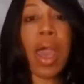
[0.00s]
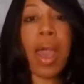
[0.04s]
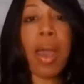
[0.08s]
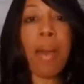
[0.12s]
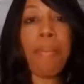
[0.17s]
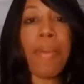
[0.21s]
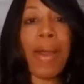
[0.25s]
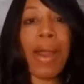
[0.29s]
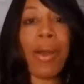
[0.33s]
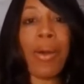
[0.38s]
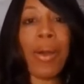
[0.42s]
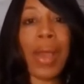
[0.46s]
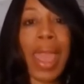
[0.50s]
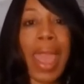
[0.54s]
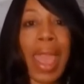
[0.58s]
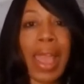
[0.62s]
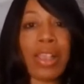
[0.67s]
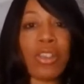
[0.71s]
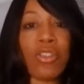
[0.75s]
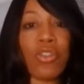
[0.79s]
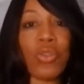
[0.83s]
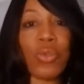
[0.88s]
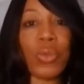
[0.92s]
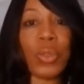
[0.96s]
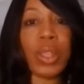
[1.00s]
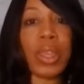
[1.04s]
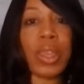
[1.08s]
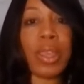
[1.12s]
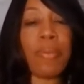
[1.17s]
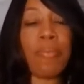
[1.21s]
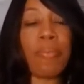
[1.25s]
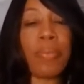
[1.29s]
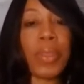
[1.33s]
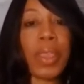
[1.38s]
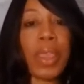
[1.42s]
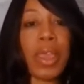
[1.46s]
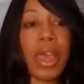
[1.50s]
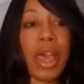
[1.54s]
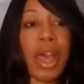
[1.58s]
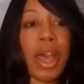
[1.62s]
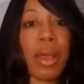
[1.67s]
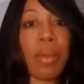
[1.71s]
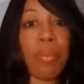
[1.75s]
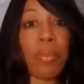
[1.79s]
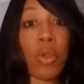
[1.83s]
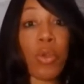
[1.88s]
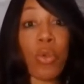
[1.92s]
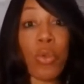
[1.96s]
about actually
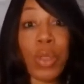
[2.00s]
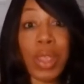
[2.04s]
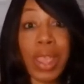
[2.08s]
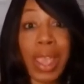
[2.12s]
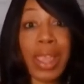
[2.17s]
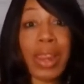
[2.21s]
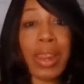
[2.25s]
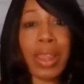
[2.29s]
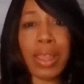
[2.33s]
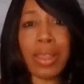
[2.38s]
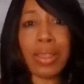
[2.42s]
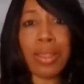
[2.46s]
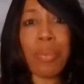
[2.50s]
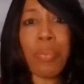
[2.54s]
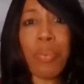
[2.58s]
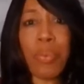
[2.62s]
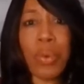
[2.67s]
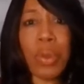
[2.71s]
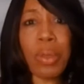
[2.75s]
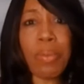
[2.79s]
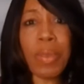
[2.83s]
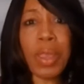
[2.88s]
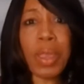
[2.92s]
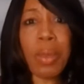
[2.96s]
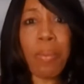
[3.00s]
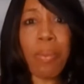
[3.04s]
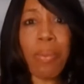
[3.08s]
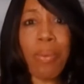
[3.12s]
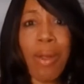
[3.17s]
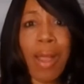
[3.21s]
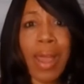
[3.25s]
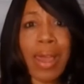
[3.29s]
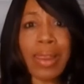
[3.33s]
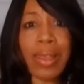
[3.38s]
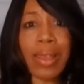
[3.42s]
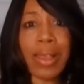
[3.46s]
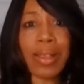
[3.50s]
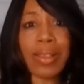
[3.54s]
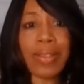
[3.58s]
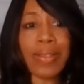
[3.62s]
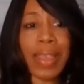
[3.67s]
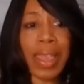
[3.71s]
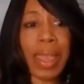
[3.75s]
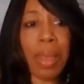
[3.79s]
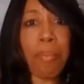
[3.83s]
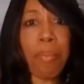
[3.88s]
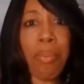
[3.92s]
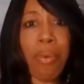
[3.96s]
um, creating the premium products
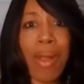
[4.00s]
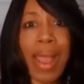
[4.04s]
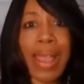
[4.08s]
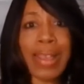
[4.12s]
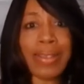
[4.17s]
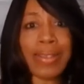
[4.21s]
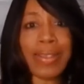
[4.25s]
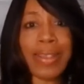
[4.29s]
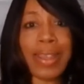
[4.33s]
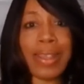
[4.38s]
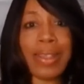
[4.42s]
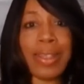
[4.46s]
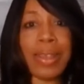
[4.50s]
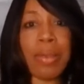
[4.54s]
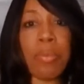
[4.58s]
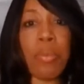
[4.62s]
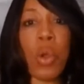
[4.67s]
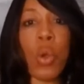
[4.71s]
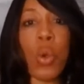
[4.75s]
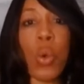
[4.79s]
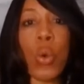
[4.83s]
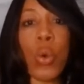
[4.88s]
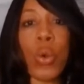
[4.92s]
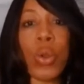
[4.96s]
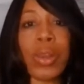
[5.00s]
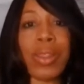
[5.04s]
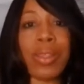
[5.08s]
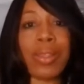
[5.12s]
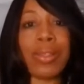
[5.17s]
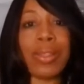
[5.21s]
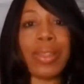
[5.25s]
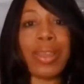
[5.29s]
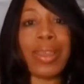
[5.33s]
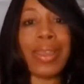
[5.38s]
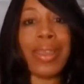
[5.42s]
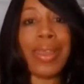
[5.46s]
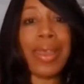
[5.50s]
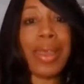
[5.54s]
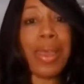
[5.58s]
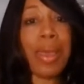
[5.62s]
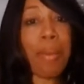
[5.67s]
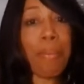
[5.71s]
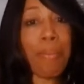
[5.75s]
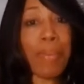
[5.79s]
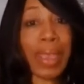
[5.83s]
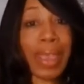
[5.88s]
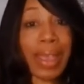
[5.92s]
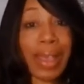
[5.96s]
and pricing them accordingly
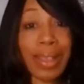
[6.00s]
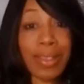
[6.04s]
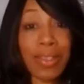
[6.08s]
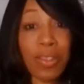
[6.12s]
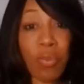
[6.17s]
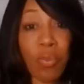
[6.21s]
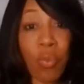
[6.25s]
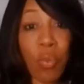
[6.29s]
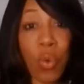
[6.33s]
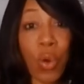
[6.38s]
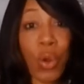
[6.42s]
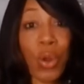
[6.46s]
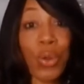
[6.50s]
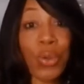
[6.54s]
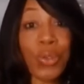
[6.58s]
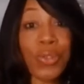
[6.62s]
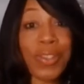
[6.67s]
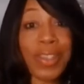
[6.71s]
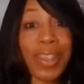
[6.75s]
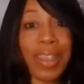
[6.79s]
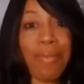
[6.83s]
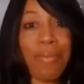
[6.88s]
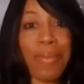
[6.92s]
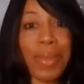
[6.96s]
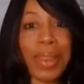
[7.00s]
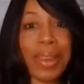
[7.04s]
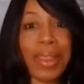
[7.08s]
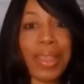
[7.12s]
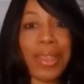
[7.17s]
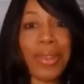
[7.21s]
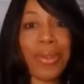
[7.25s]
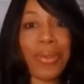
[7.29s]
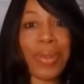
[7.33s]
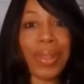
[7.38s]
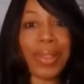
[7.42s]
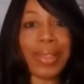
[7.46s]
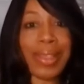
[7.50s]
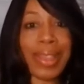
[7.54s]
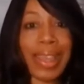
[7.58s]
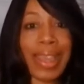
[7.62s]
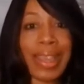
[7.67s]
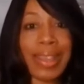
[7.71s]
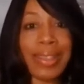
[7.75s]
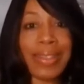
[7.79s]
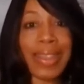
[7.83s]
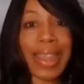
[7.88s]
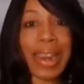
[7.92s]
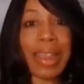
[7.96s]
because of words they've been hearing,
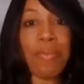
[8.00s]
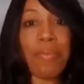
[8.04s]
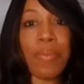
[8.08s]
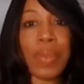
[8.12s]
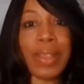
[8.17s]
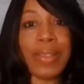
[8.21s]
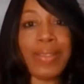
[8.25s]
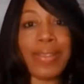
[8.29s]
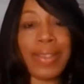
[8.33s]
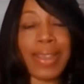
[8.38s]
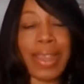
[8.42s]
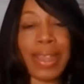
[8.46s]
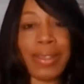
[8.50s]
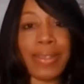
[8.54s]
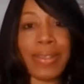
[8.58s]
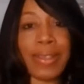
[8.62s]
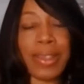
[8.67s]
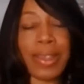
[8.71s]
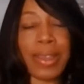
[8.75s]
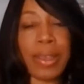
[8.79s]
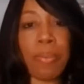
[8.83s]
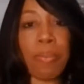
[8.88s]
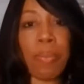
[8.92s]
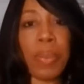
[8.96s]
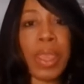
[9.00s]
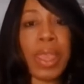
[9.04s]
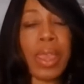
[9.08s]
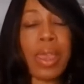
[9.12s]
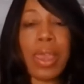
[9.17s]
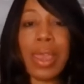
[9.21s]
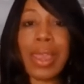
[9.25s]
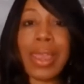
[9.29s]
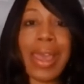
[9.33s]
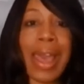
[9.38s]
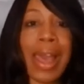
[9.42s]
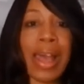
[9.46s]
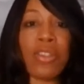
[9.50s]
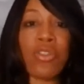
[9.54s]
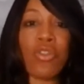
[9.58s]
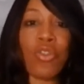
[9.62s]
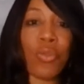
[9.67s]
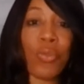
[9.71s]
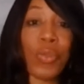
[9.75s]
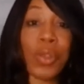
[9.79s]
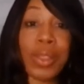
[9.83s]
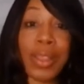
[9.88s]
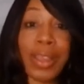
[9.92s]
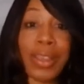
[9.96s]
things that have been said to them. Guys,
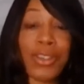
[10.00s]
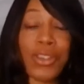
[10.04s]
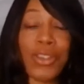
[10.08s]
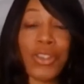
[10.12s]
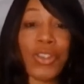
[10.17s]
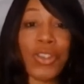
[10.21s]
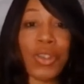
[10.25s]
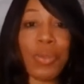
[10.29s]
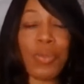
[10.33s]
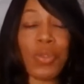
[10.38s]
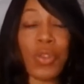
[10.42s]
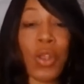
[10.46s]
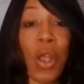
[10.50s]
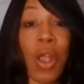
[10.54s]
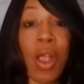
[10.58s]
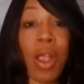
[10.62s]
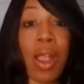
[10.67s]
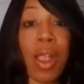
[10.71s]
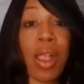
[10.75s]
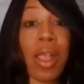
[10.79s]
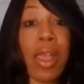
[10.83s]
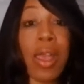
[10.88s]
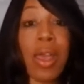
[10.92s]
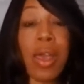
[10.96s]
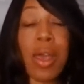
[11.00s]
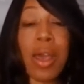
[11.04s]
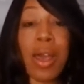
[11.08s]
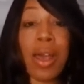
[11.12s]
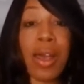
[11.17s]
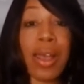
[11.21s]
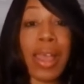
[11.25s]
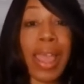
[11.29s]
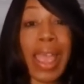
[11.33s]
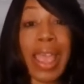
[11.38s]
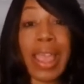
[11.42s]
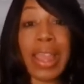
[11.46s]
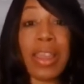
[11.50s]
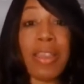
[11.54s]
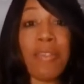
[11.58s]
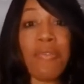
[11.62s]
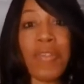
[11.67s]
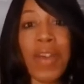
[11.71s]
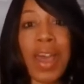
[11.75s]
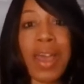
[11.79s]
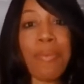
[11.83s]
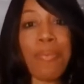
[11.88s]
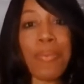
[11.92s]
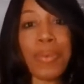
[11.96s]
your relationships are uh,
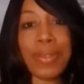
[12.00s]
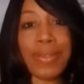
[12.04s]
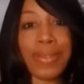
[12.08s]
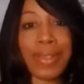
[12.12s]
85%